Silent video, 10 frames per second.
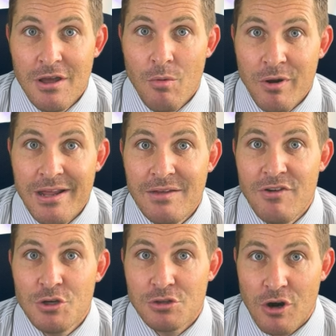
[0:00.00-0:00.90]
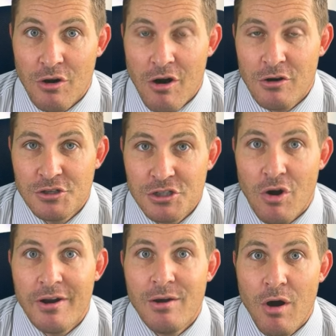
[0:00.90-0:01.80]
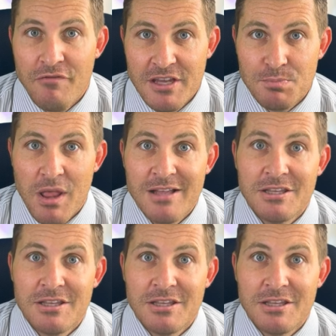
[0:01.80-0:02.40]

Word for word: when individuals are, are starting off these plans